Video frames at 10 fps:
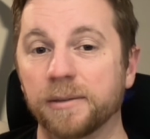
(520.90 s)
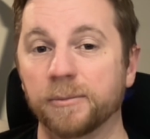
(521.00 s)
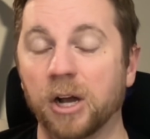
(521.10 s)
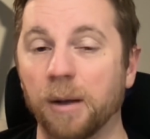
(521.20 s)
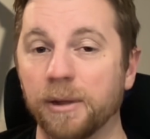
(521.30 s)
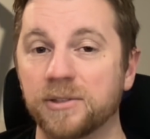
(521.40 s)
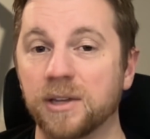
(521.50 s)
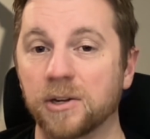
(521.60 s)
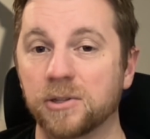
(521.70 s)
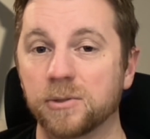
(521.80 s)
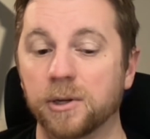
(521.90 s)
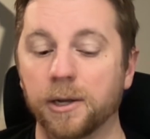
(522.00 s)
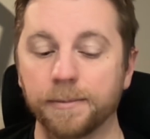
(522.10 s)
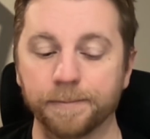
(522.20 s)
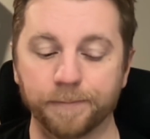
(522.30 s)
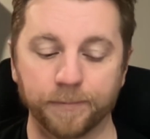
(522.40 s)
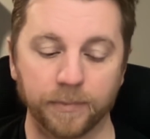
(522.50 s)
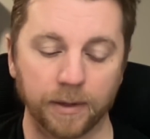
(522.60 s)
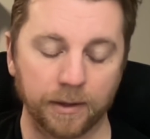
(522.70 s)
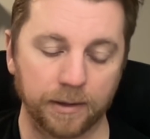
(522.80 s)
comment sections, okay?
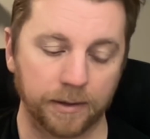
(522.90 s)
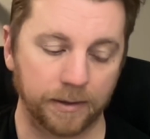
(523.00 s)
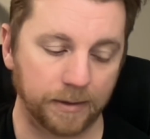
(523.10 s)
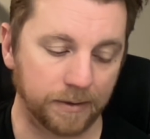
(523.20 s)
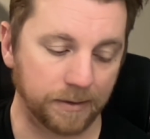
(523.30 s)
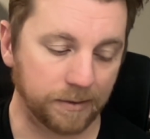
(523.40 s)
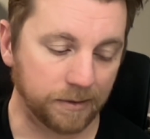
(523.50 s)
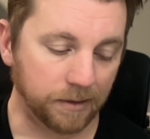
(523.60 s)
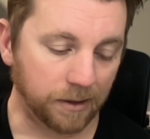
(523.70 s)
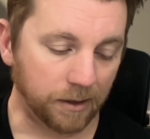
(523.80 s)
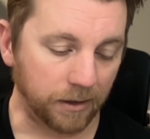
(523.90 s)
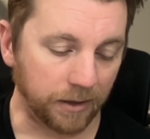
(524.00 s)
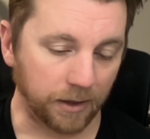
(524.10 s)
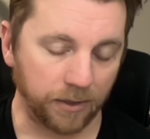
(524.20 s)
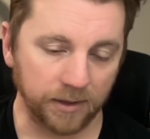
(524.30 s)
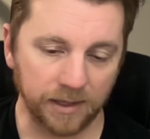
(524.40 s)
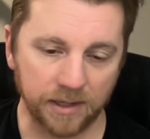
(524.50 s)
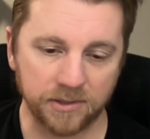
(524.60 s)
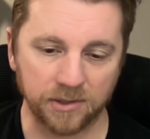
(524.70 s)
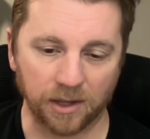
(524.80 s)
All right, I think
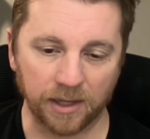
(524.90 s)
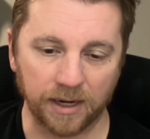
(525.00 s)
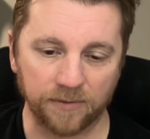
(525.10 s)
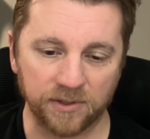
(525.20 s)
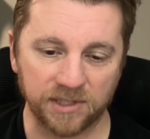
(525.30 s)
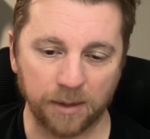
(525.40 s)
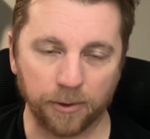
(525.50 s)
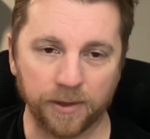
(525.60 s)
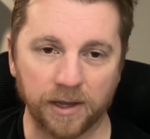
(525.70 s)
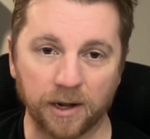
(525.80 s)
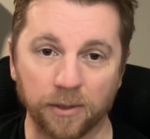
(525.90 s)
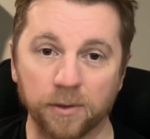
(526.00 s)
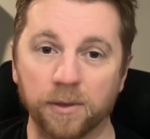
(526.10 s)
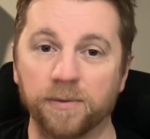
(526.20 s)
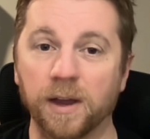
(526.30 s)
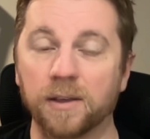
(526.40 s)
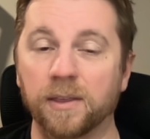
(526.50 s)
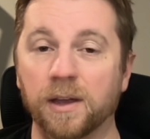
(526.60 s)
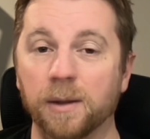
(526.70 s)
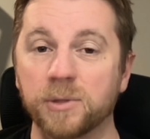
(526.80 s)
that's all I have to say about that, other than the fact
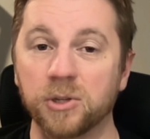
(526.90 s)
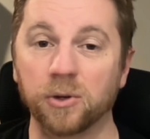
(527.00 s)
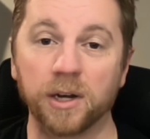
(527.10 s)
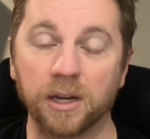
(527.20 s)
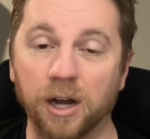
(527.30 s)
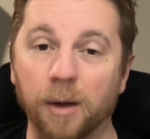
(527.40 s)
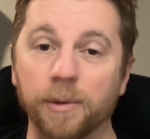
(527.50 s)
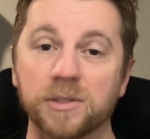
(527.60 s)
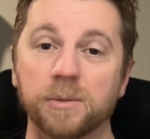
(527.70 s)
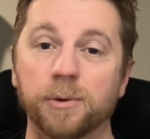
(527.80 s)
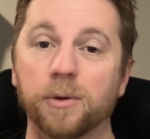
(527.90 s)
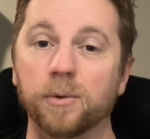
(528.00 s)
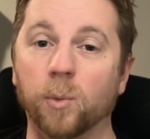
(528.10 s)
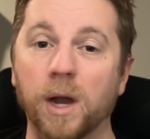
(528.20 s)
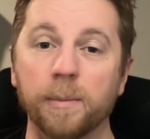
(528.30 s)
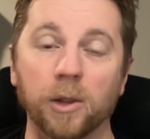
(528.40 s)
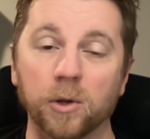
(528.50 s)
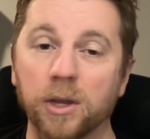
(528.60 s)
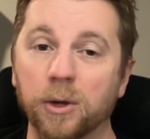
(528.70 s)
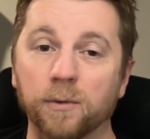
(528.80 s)
that I'm still getting comments about why am I
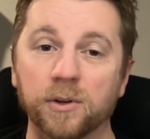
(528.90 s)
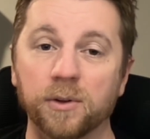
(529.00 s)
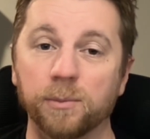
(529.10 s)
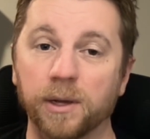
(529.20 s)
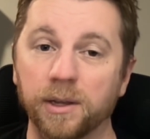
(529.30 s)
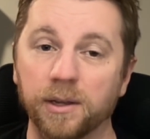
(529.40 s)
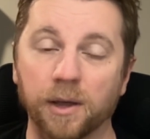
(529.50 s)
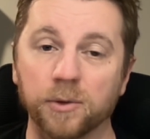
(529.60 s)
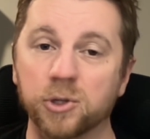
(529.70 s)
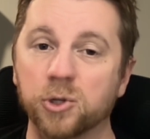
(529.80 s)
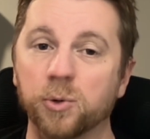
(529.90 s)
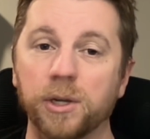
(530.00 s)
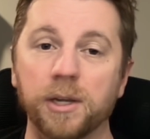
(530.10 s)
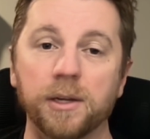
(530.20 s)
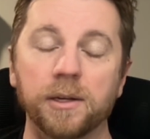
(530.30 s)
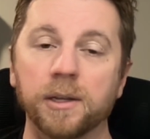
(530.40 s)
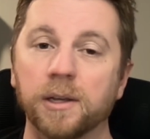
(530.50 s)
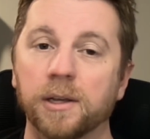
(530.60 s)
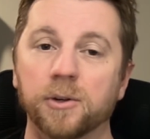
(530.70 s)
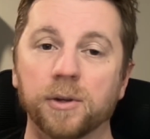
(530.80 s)
looking over to my other screen
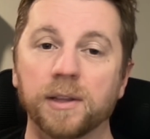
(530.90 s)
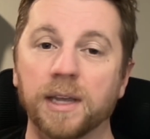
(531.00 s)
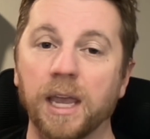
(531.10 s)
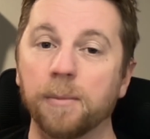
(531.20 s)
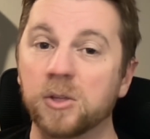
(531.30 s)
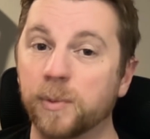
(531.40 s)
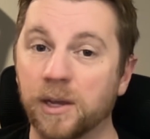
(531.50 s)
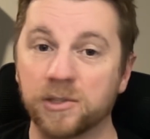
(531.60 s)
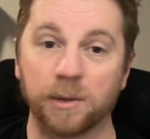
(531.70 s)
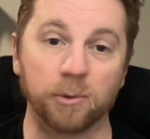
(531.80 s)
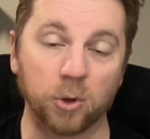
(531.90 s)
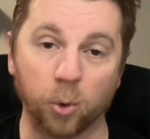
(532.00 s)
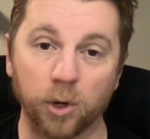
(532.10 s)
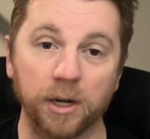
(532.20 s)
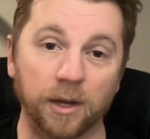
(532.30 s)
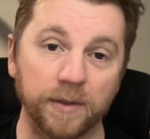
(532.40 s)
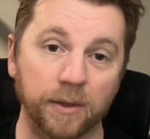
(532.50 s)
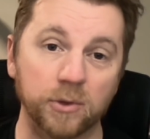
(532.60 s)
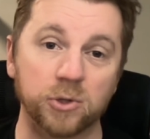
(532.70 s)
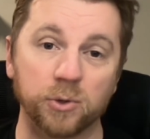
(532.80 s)
during the game. It's because I'm recording on the
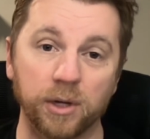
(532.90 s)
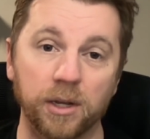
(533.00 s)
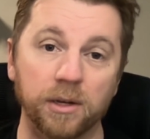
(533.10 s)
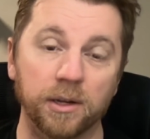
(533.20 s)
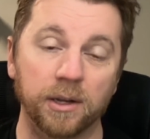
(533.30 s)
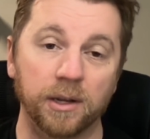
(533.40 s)
other screen